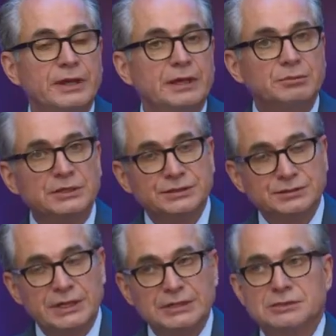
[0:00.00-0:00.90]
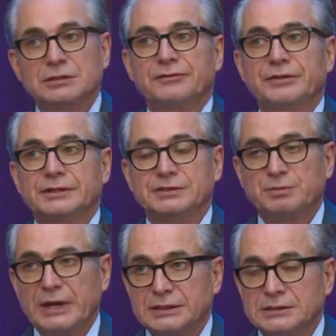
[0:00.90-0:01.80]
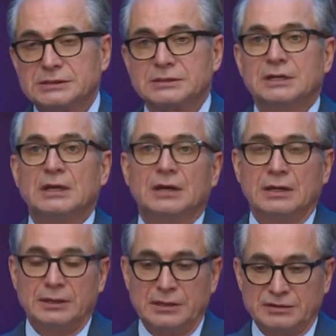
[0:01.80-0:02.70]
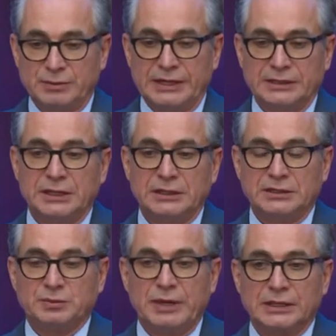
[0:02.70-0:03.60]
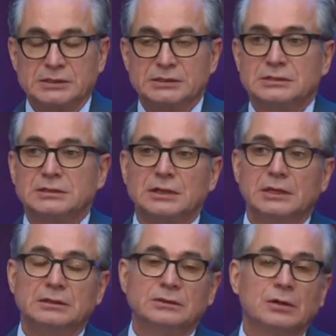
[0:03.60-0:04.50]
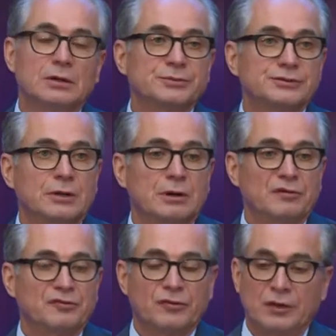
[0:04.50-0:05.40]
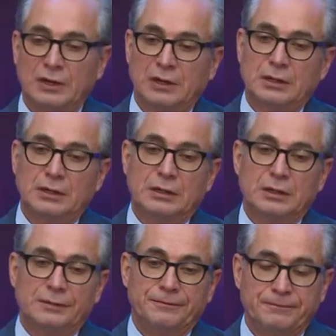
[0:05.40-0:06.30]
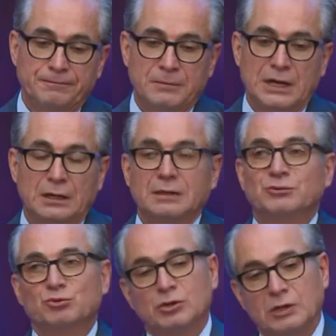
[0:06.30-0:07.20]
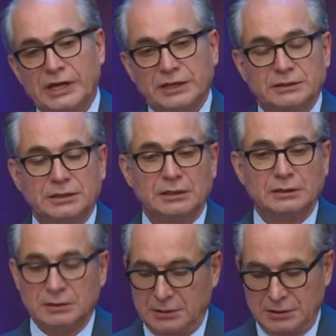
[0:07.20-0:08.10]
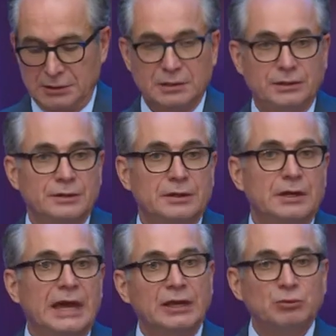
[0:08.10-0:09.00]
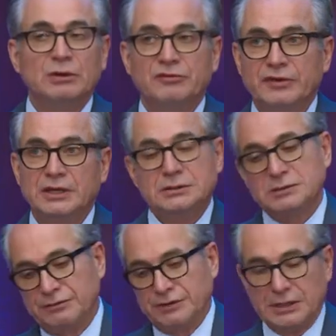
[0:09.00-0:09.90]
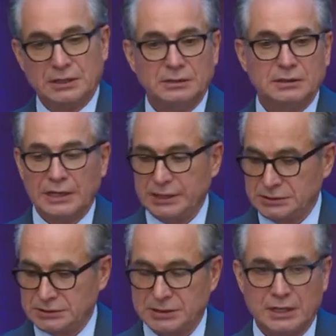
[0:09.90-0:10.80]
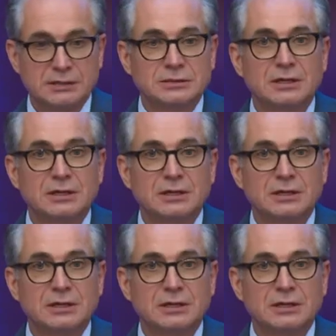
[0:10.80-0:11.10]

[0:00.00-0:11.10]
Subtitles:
administration of these patents, these validated patents, in terms of, well, collecting the annual fees, a very nice task,